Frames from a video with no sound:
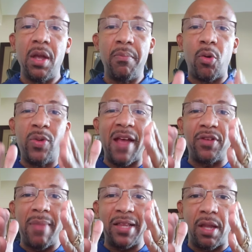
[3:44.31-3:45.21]
but we have
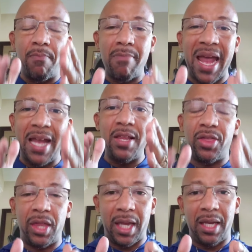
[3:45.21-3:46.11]
to make the main
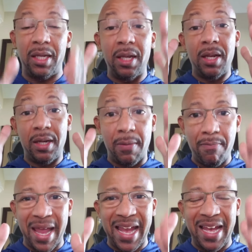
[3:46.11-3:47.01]
thing the
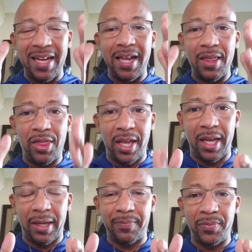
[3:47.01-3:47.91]
main
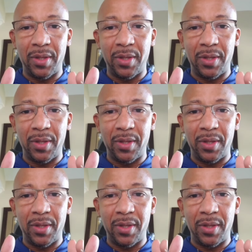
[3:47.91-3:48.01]
thing.